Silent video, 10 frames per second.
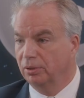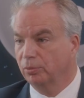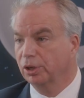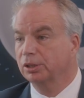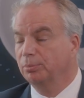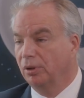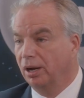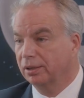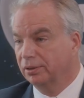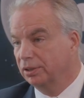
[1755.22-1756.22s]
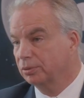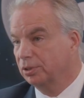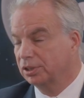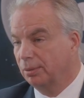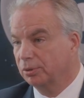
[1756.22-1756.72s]
We're going to block this
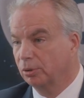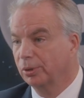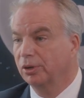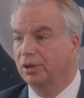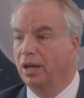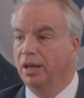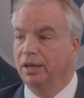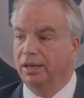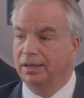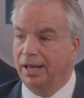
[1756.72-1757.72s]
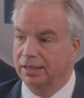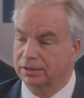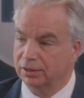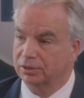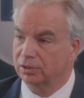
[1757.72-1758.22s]
receptor. We're going to enhance
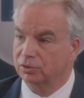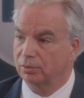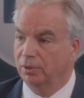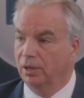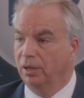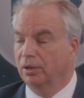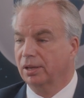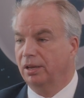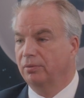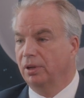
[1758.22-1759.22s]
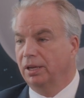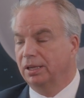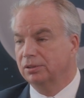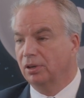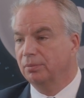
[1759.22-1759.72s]
this system. Okay,
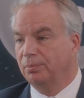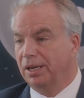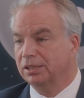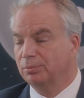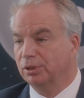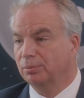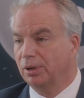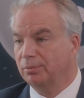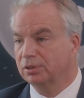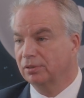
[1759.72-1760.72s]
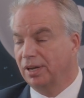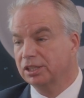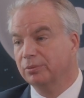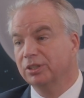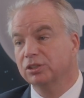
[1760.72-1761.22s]
it's not based upon the premise of
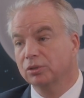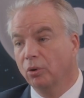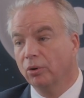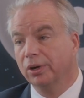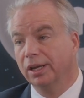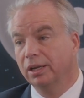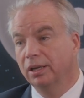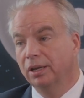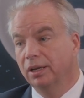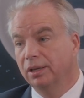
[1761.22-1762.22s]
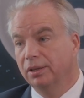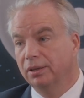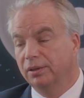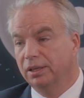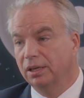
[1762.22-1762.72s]
actually restoring
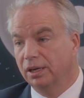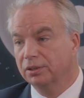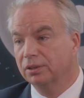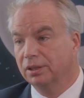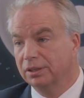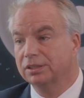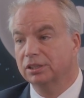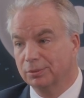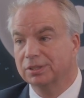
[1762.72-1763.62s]
the system